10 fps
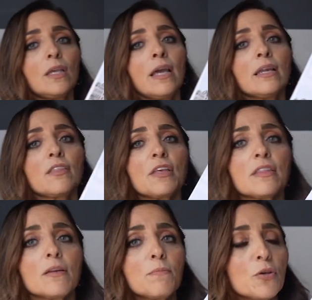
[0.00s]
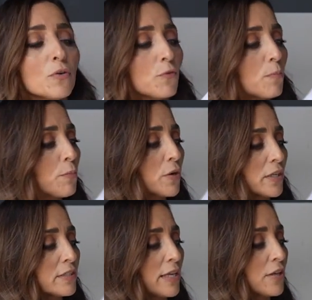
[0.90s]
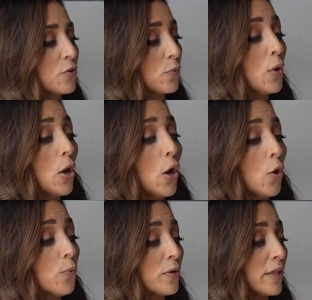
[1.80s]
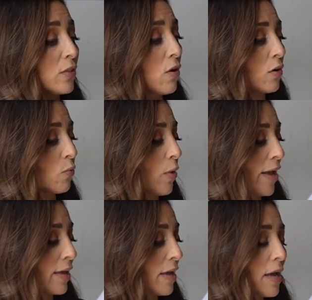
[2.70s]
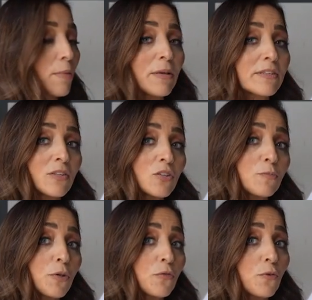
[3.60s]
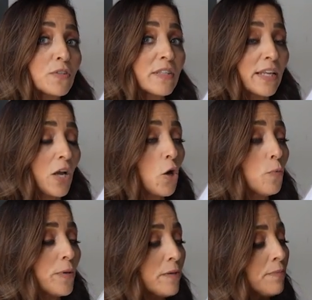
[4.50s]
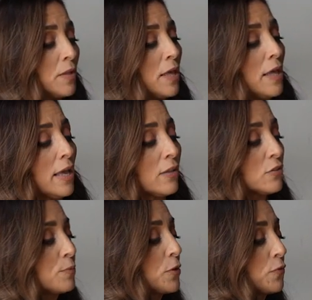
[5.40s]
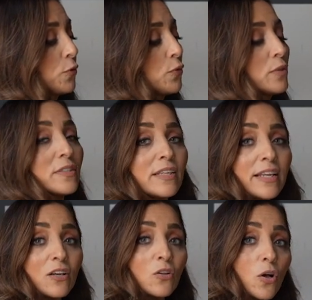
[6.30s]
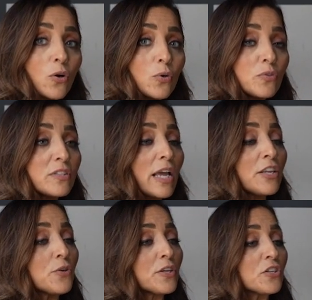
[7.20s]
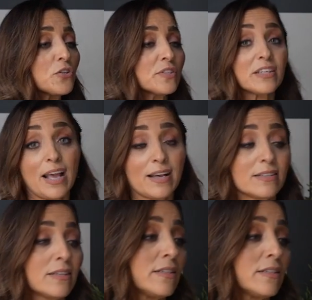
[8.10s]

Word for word: And I think that a beautiful book can take you a really long way, because it looks beautiful sitting open, it looks beautiful sitting closed, and you can use it as